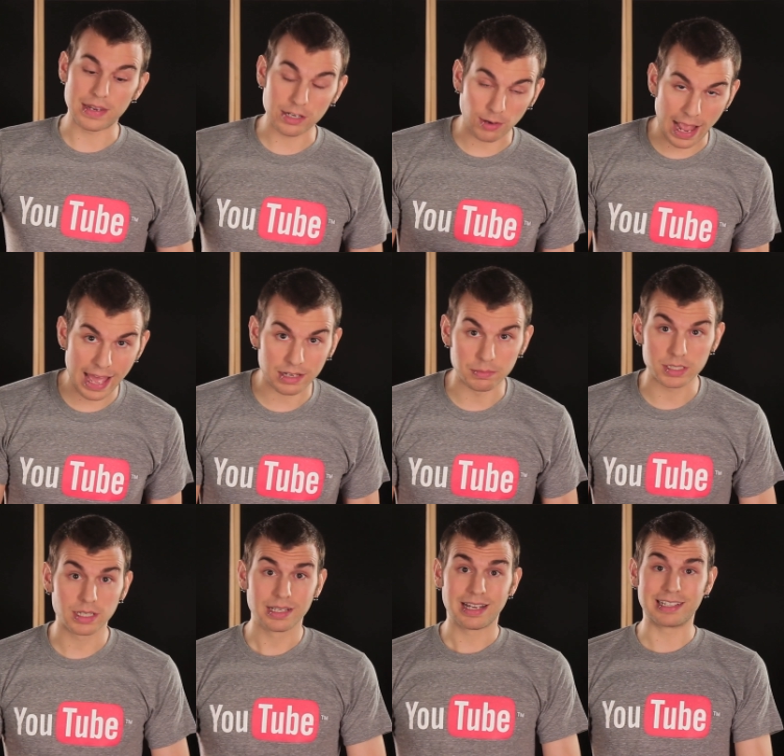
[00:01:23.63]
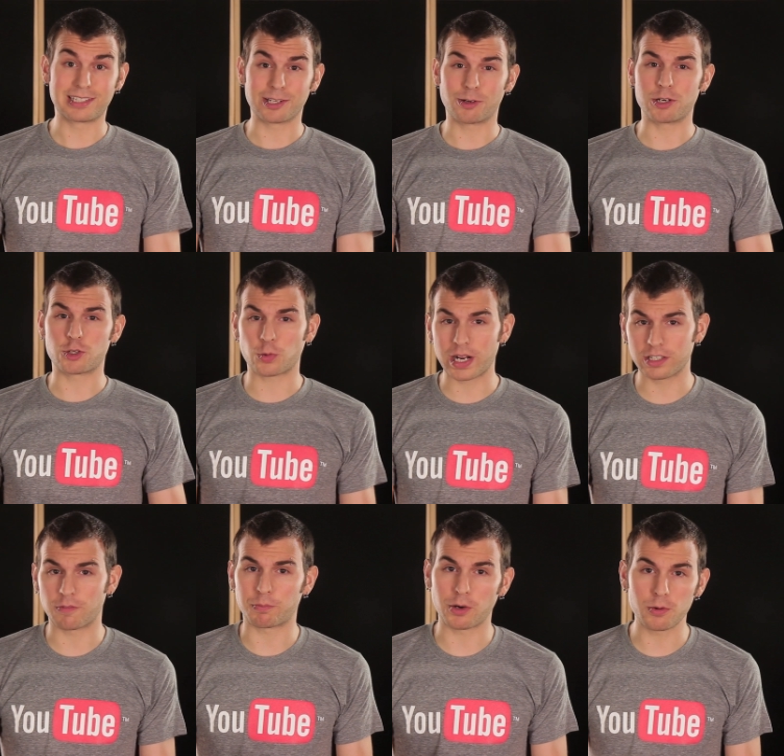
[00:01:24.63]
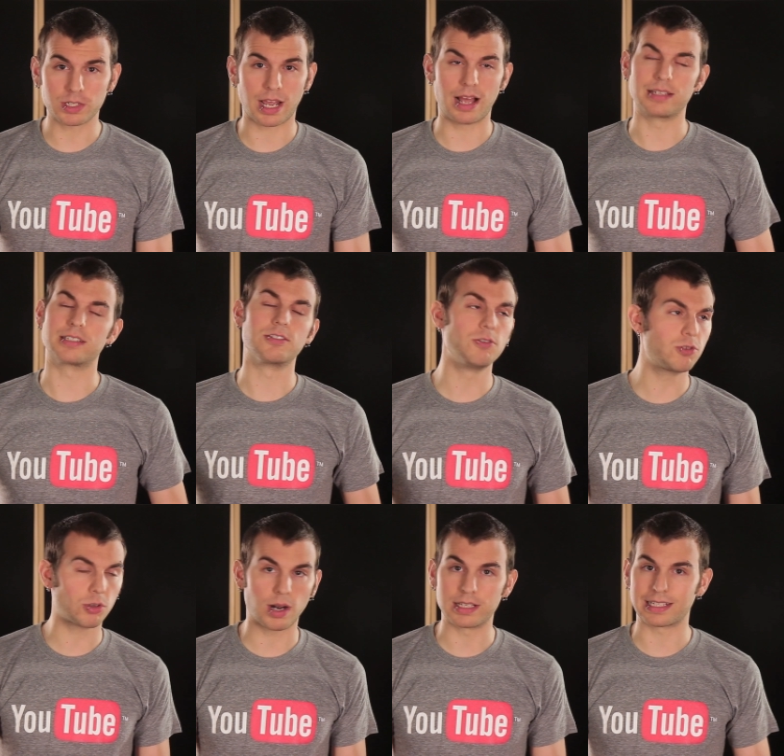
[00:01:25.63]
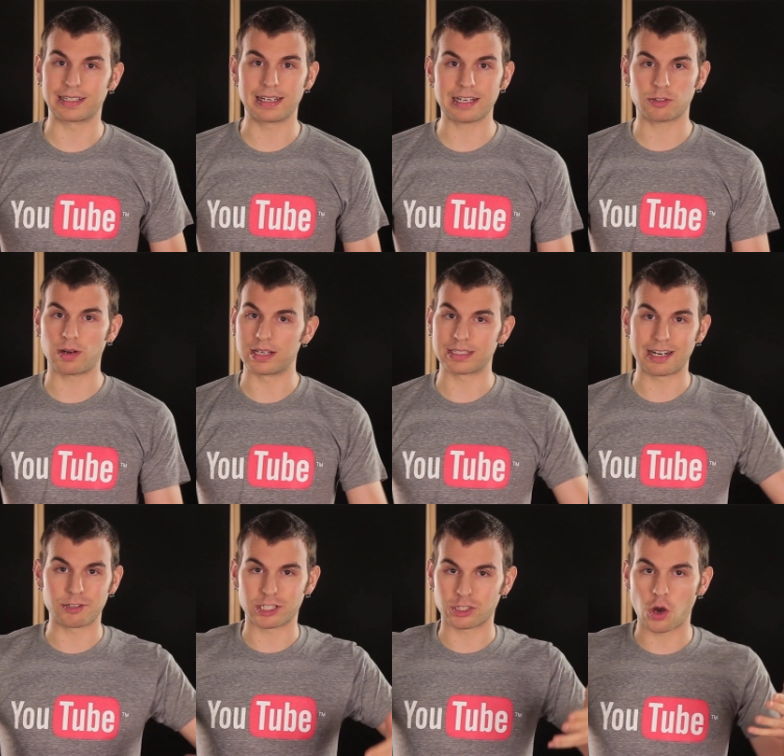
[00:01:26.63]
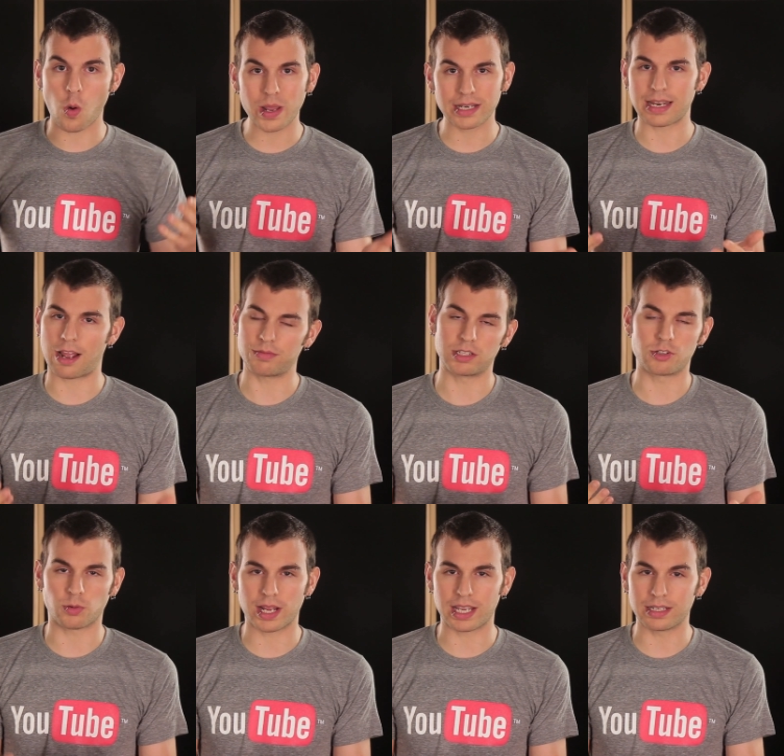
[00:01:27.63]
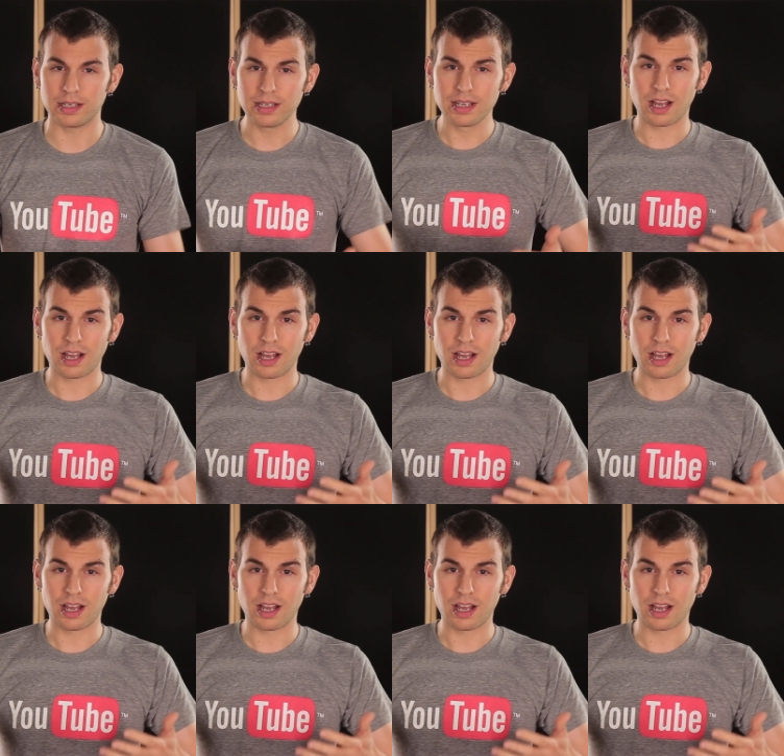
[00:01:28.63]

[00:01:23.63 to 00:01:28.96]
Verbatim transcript: then your atoms, until you're a trail of protons, neutrons, and electrons that are just going down the drain